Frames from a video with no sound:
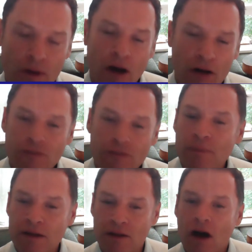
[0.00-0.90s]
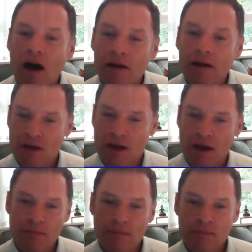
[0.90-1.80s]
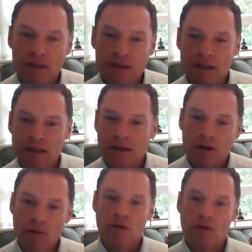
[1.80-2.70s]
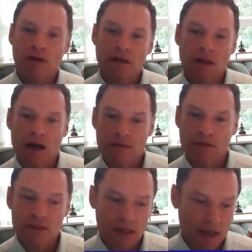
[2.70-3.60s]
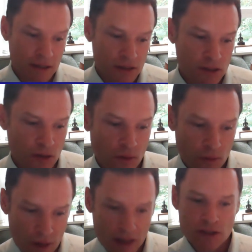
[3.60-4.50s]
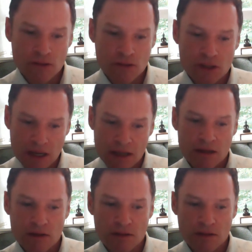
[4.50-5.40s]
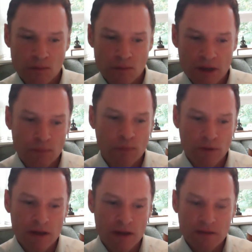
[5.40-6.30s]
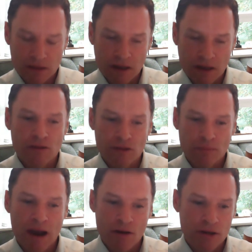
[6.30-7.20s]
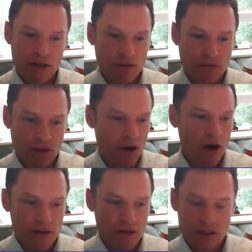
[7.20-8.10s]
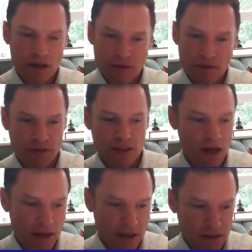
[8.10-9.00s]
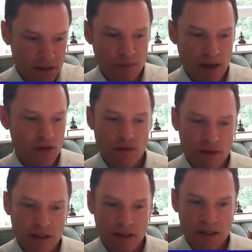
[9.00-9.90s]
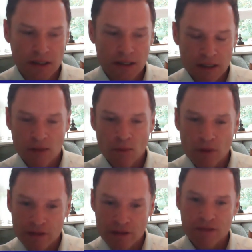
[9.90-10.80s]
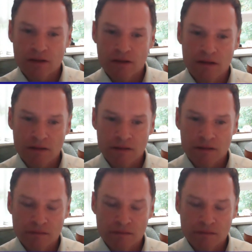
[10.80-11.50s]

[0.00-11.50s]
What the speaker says: all spend a lot of time in our working lives, and so as you said, that we can bring together a marriage of the hard stuff, the science, the metrics, with the